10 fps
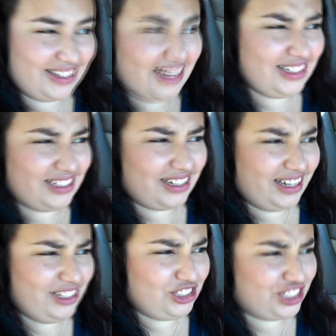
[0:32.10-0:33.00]

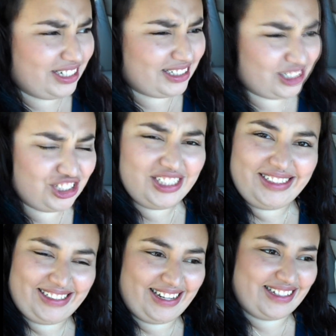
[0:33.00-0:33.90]
Hsg
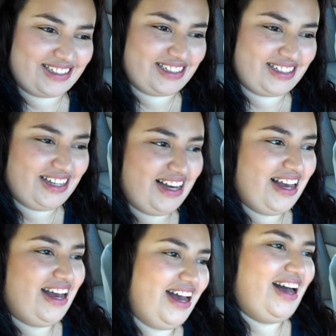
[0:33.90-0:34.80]
test.
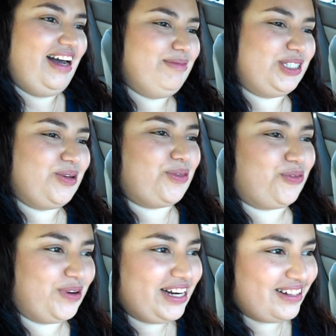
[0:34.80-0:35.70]
I'm so
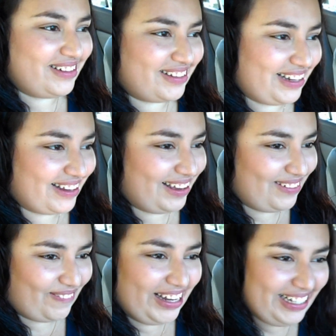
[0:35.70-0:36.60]
thrilled that I
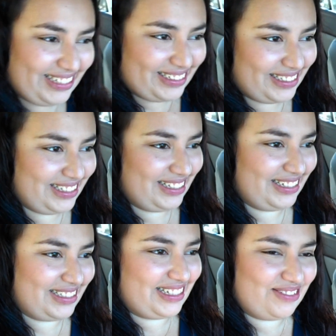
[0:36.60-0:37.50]
can't wait.
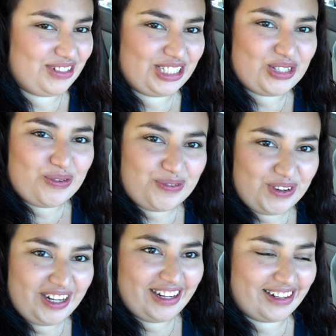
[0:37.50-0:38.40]
It's going to be so
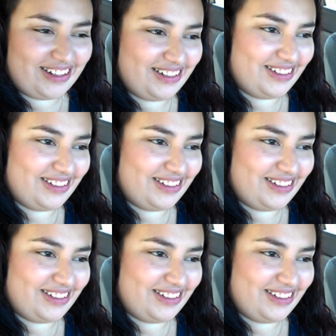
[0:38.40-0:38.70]
fun.